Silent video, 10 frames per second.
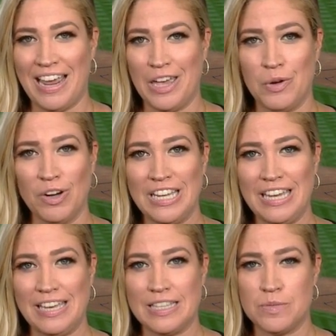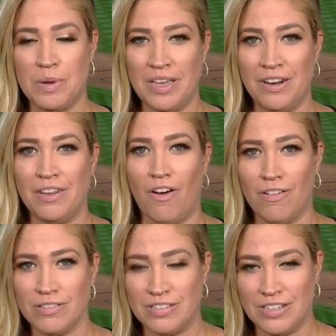And really, it's been
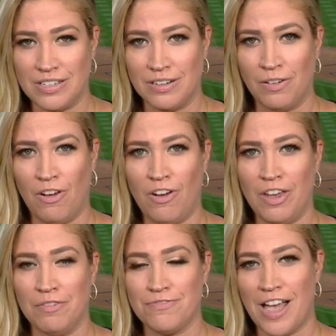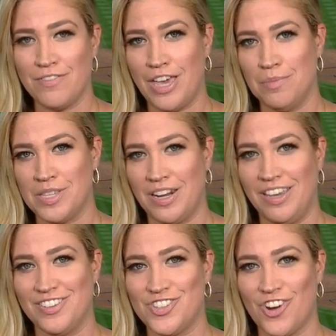all season long in five games that
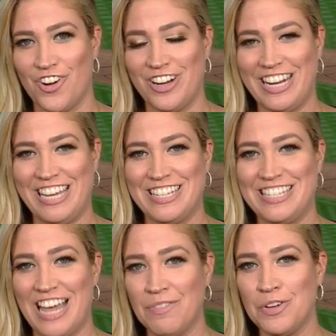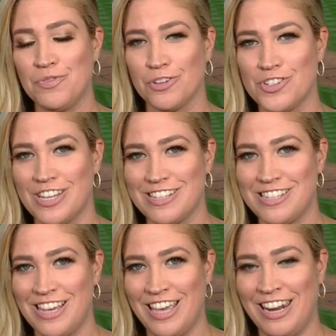he has started. He is seven for
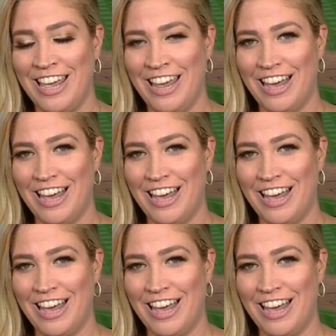16.